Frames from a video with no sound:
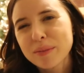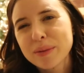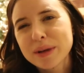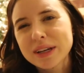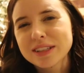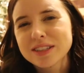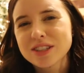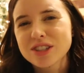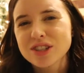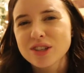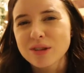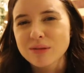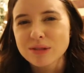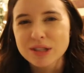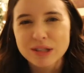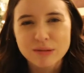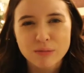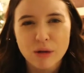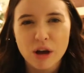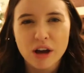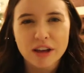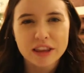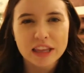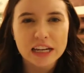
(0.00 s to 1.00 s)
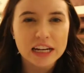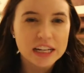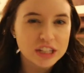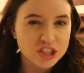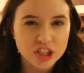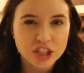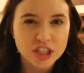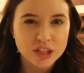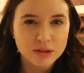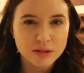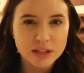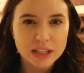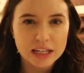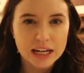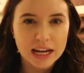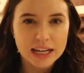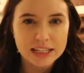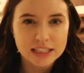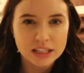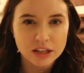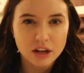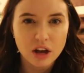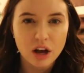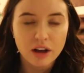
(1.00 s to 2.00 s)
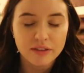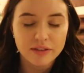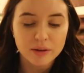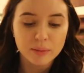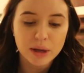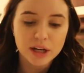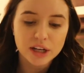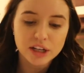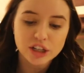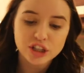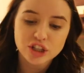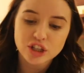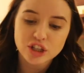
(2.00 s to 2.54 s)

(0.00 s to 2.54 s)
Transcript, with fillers: but it's so small that I just use it as a coffee mug.